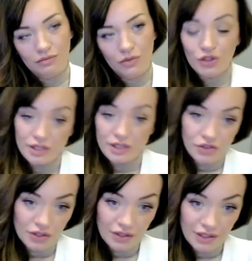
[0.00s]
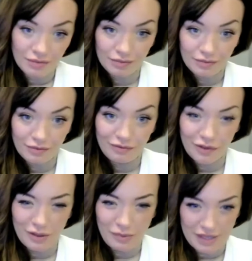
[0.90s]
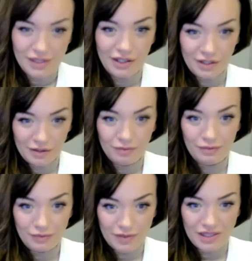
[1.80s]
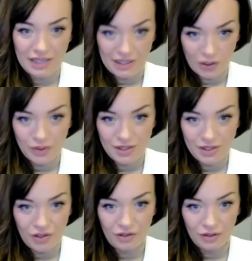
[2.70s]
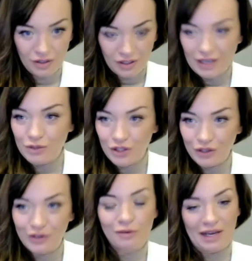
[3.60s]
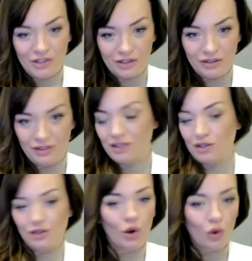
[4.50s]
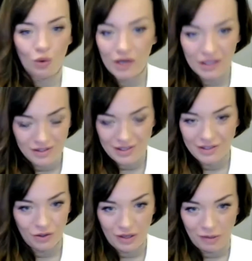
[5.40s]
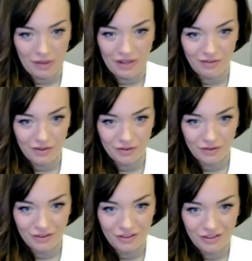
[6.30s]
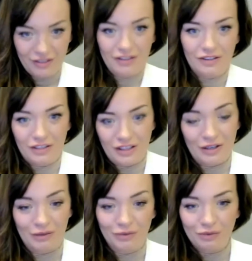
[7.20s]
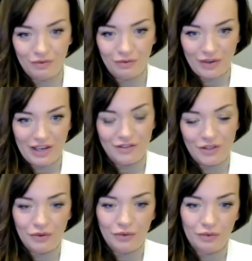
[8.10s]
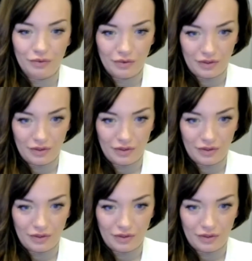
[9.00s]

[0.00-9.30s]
strategically for the past year since acquisition. I'm sure you can imagine it's a whole organizational upheaval. We had to